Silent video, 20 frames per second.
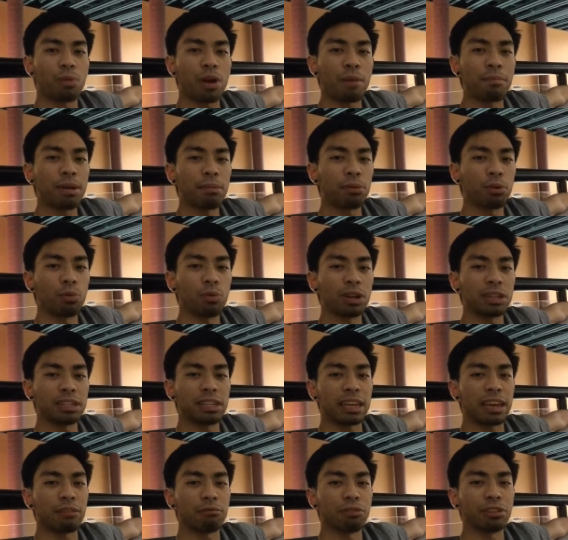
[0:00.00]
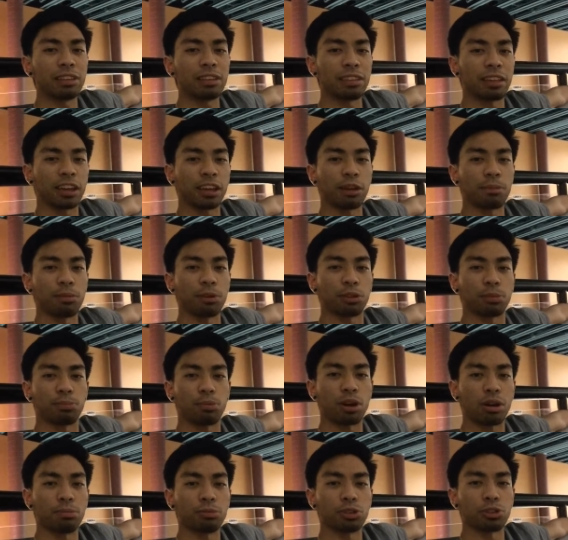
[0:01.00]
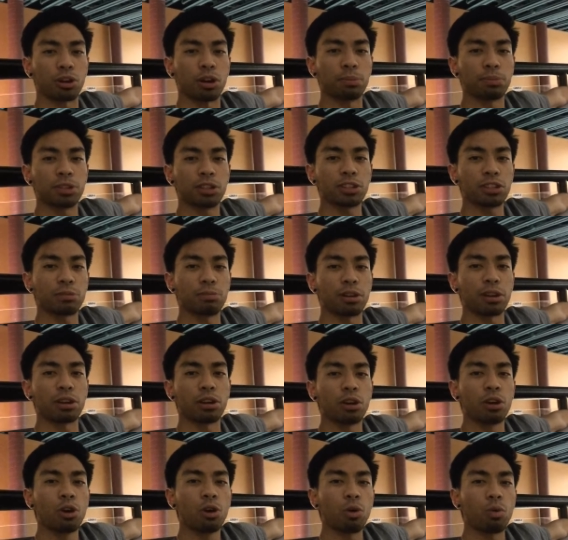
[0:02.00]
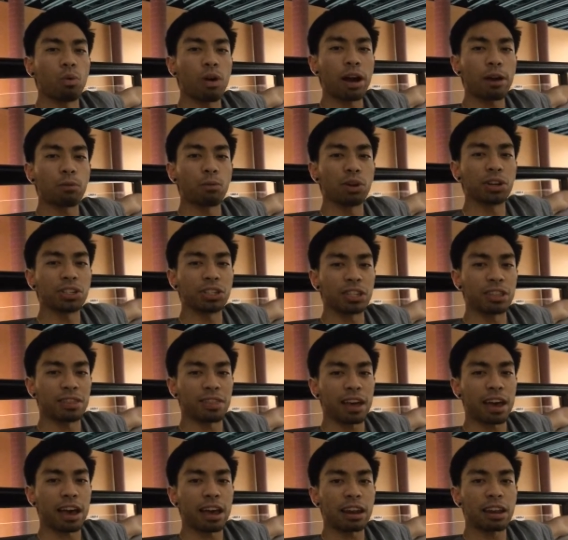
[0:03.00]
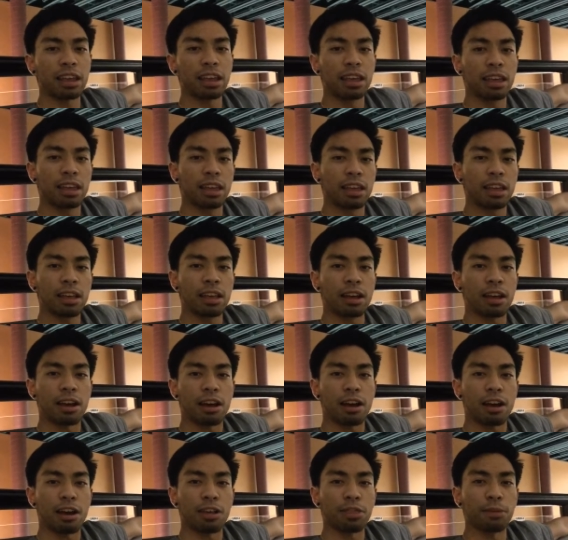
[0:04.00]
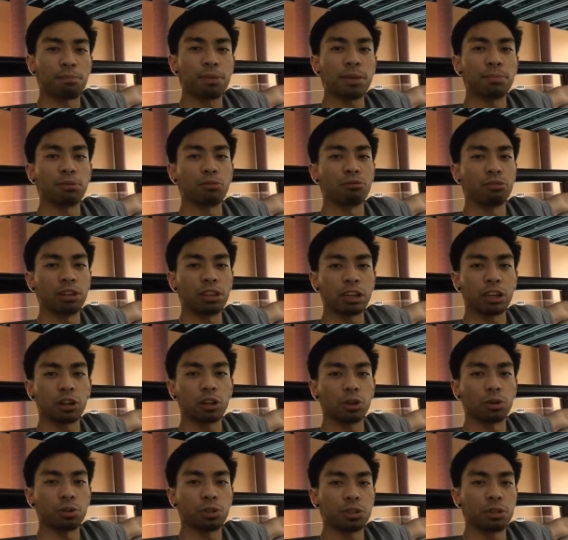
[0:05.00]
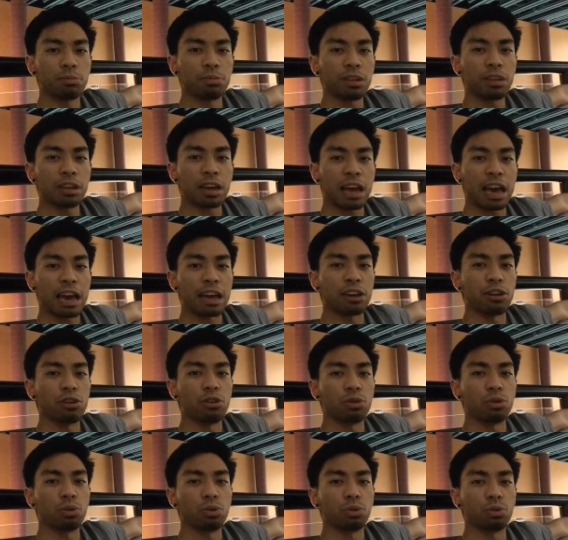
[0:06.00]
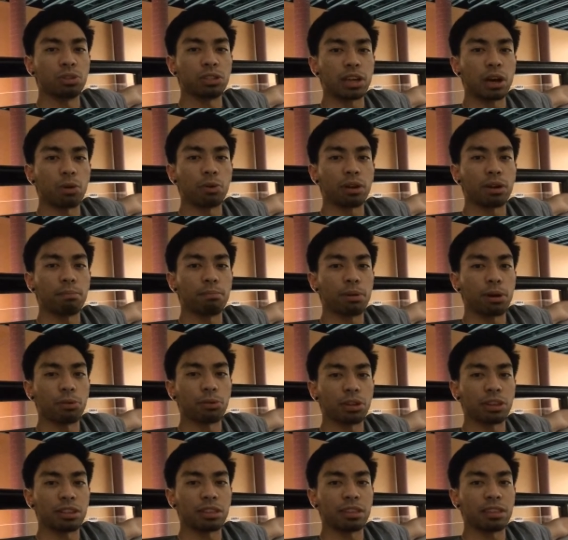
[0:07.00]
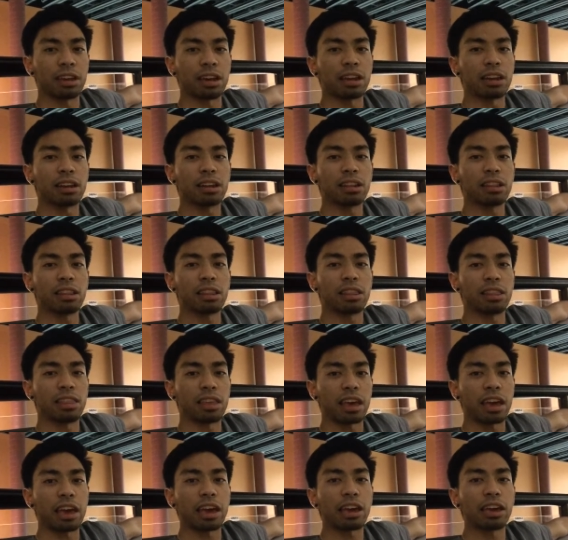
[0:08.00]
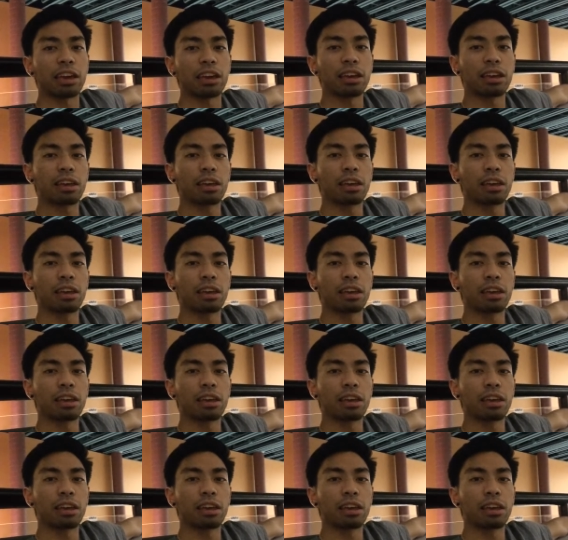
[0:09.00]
I remember one day really thinking about the problem solipsism and why was it that the people really close to me, I had no doubt about it, that they